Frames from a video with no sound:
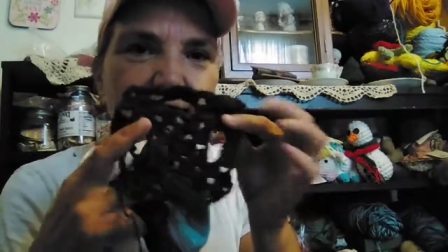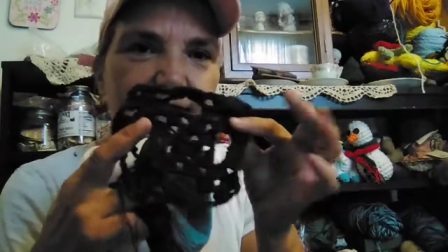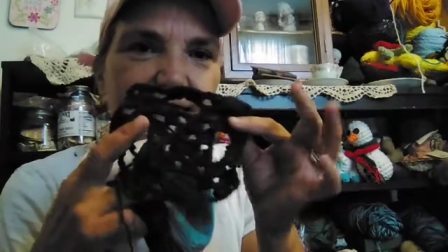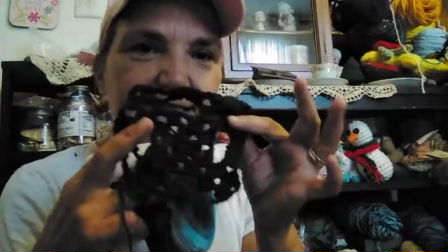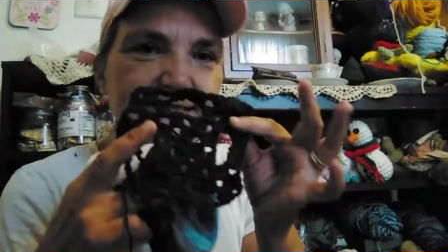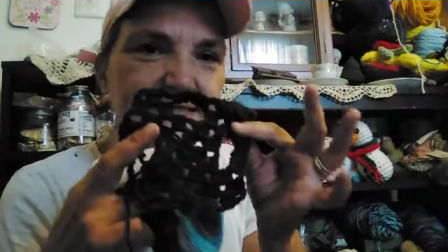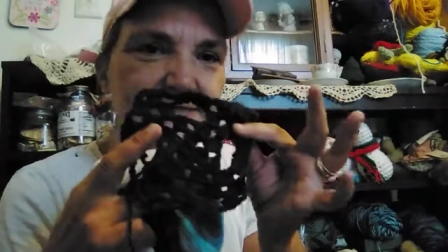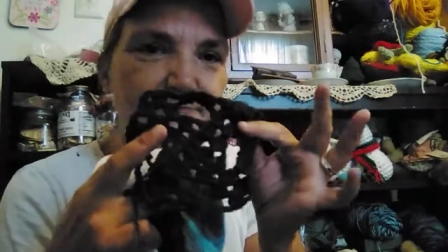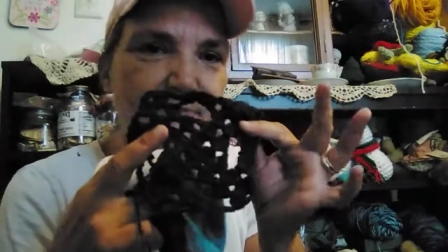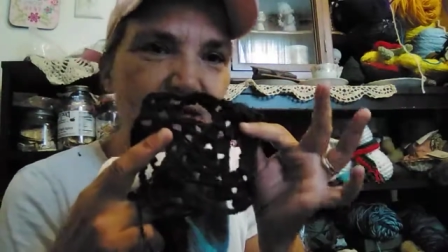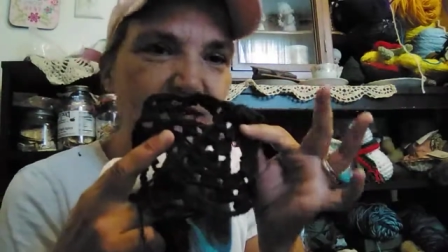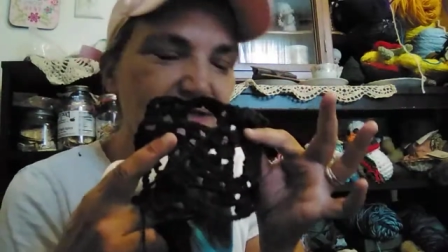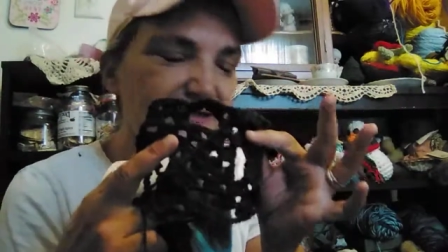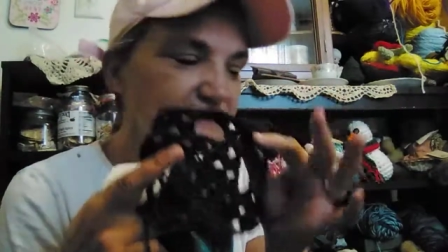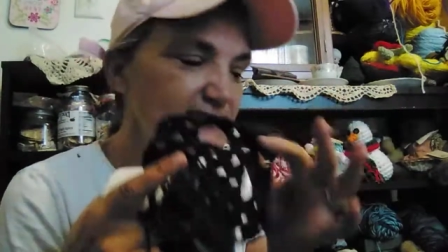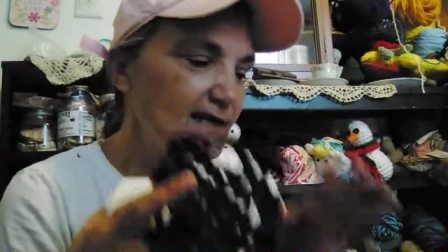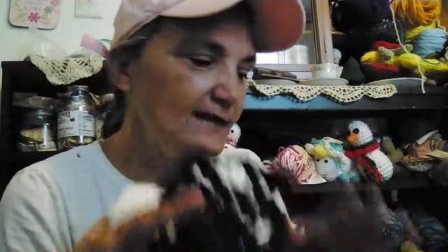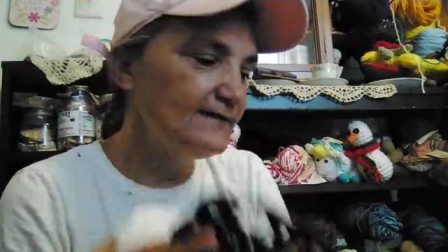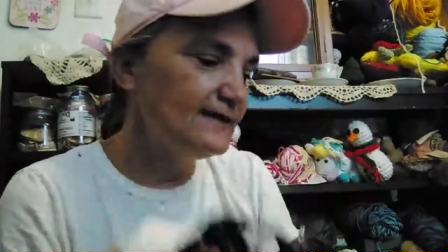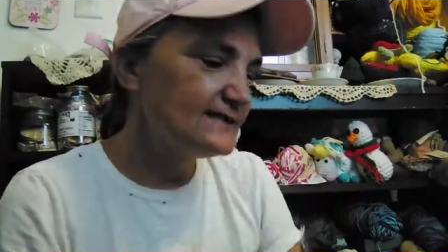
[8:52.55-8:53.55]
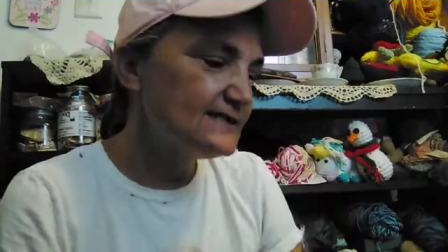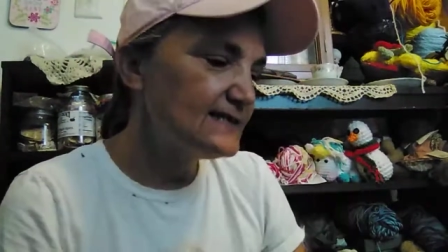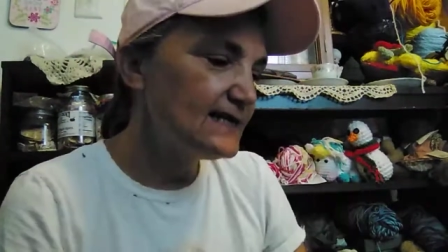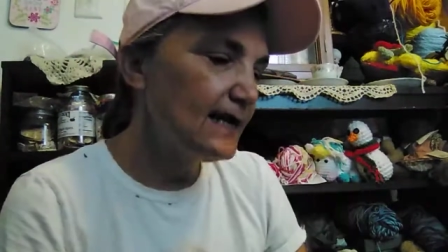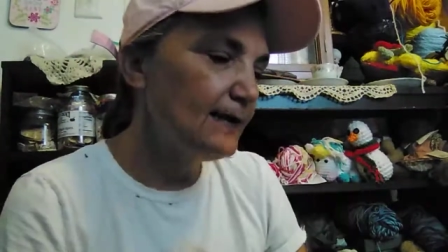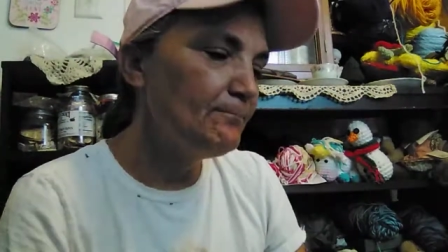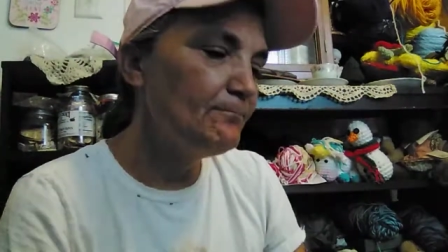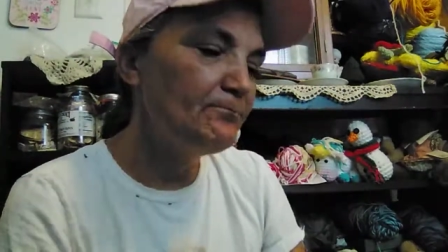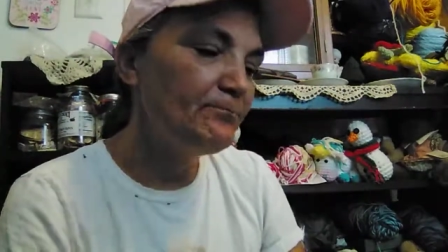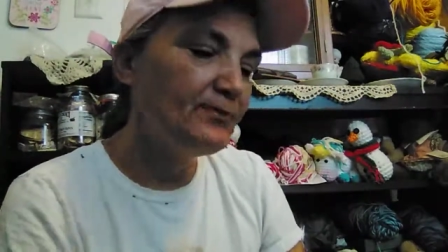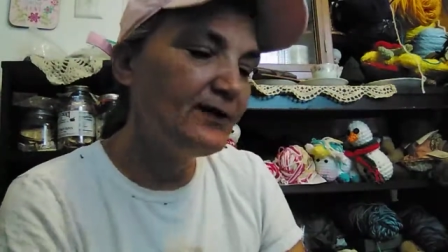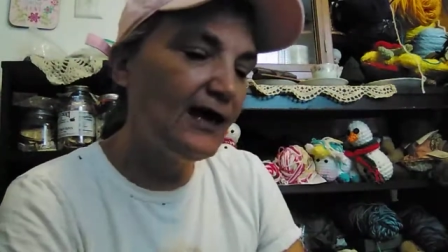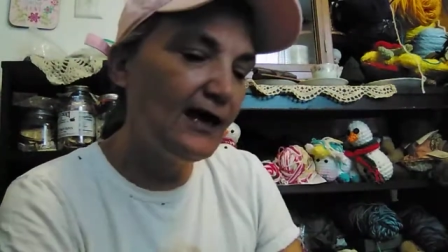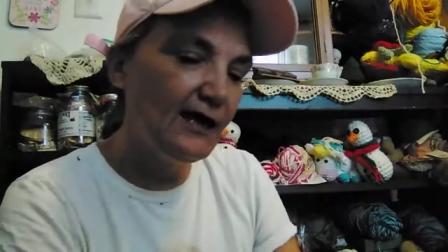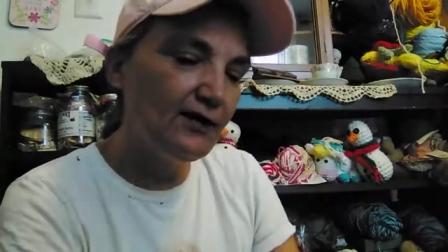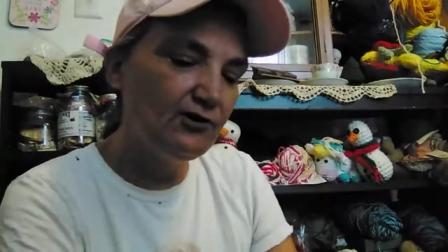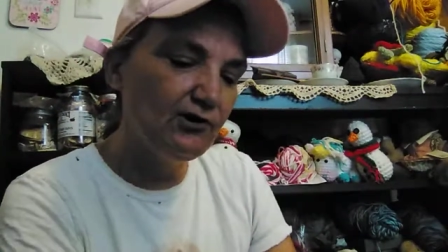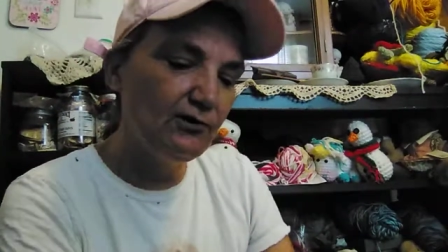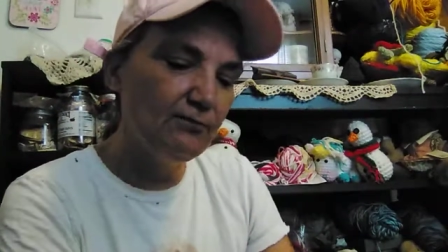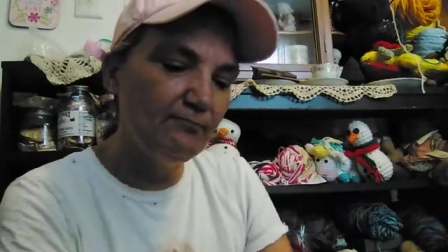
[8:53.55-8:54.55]
It's based on the same
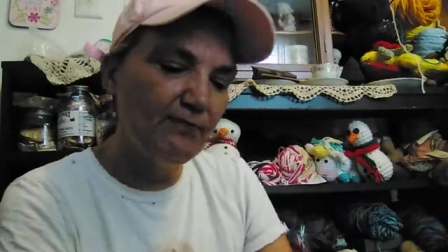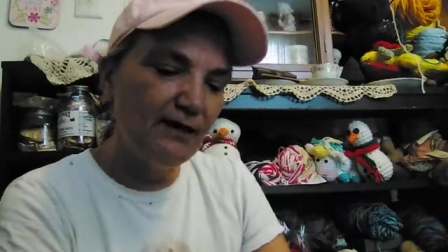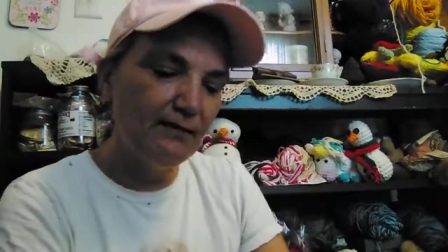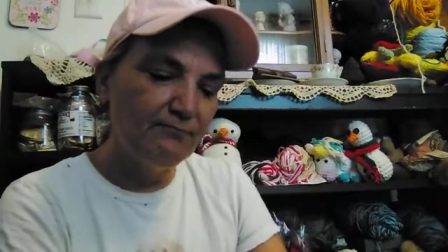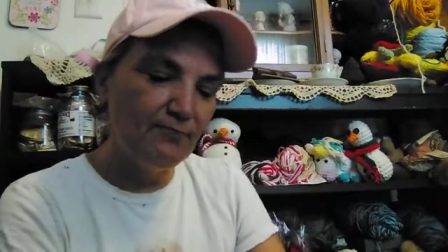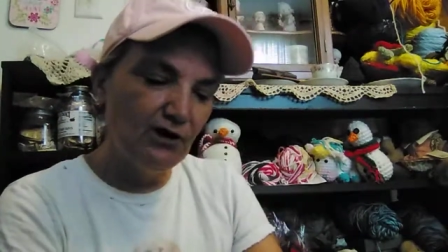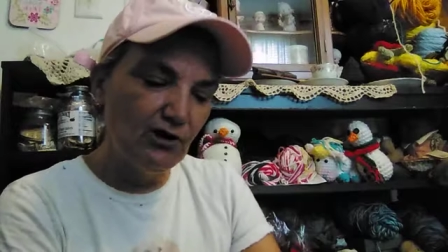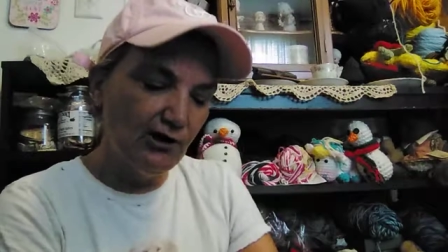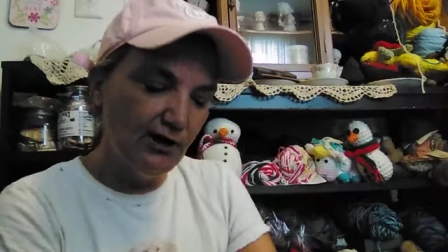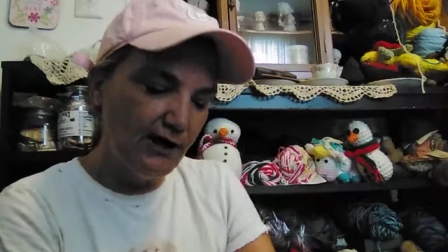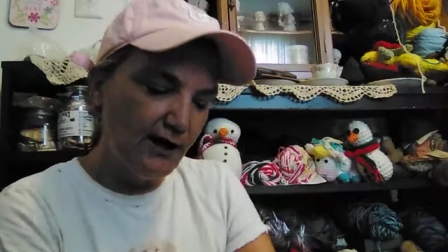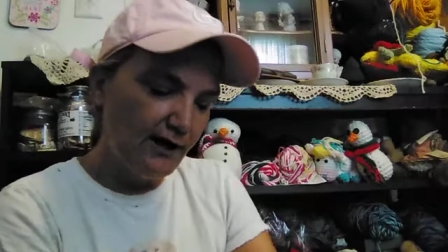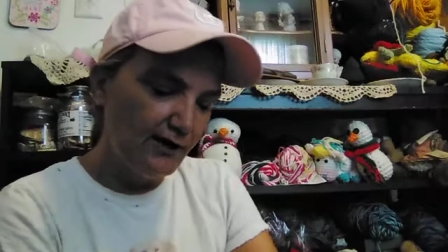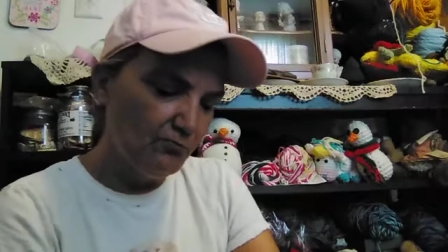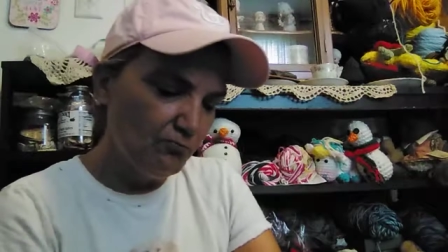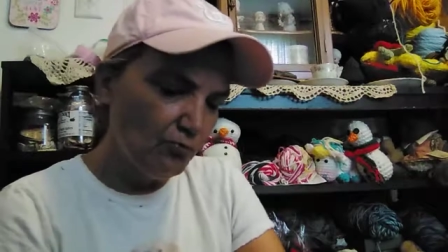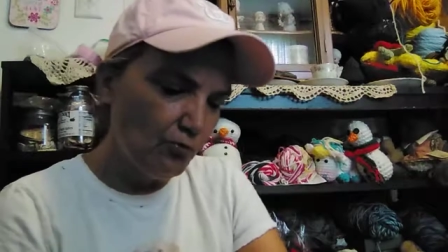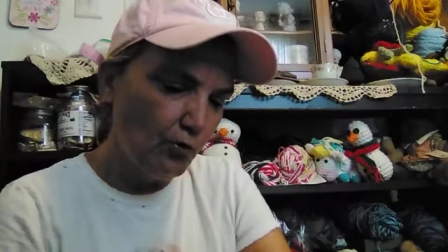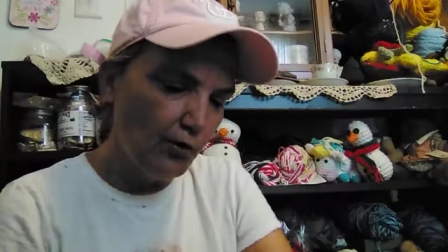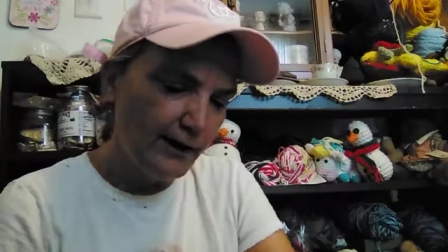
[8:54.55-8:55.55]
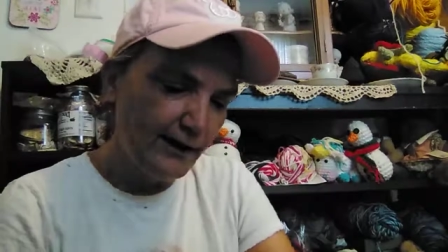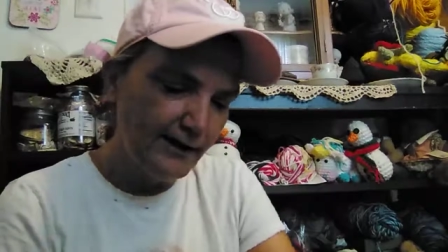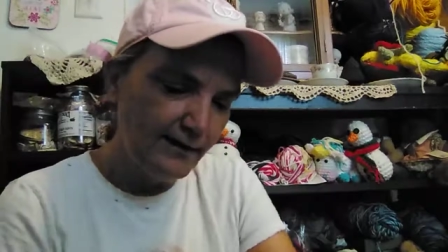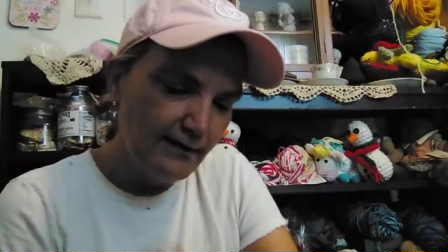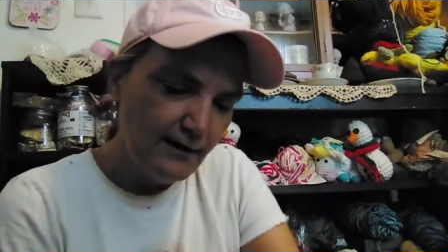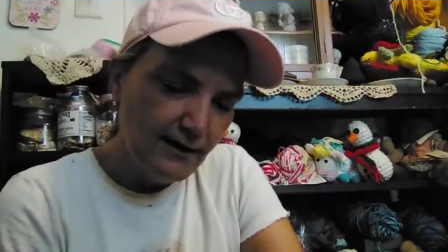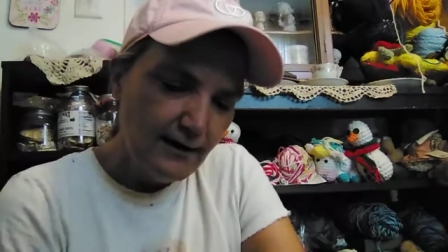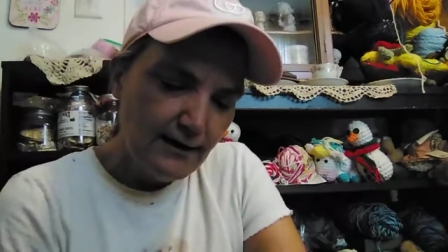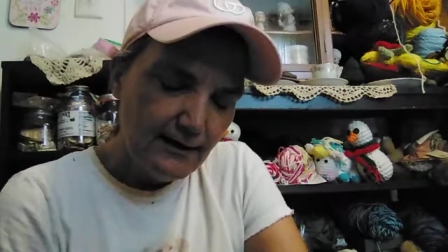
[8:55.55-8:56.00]
pattern by Marietta Roy.